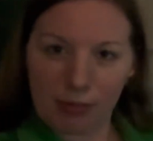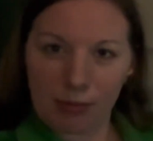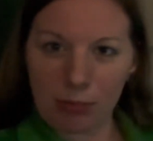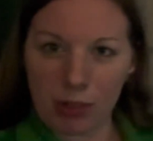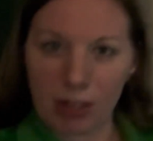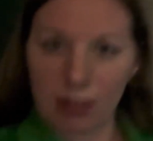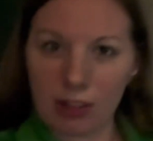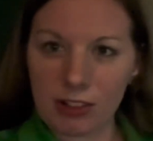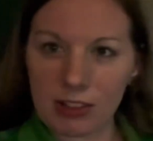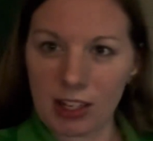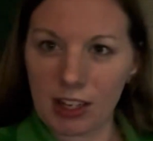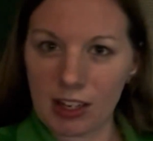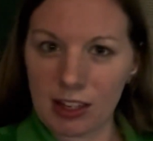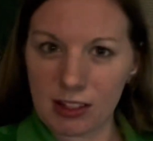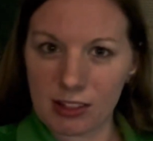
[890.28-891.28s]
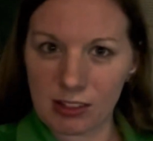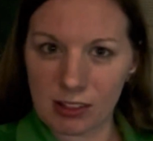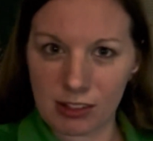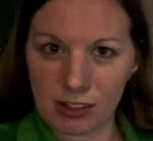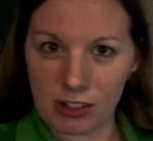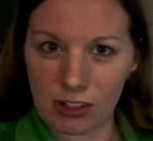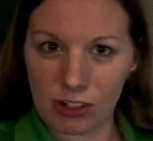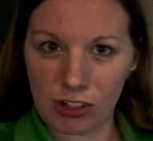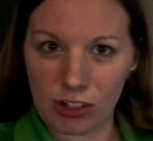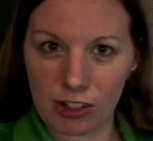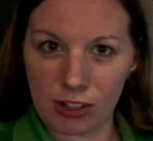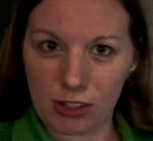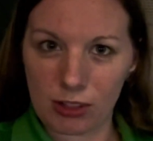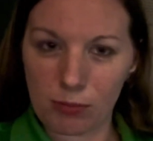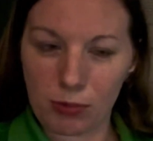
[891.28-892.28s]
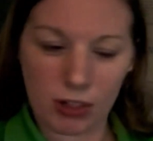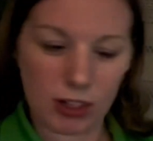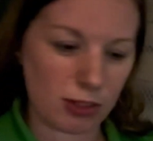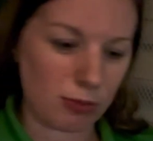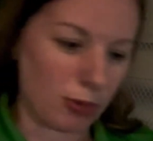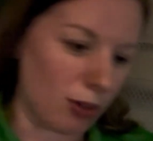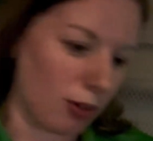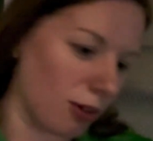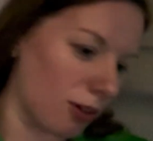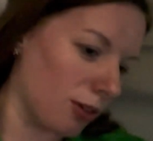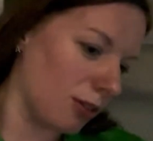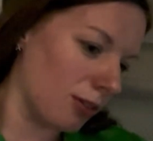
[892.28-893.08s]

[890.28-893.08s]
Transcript: But it looks like his incision is pretty small.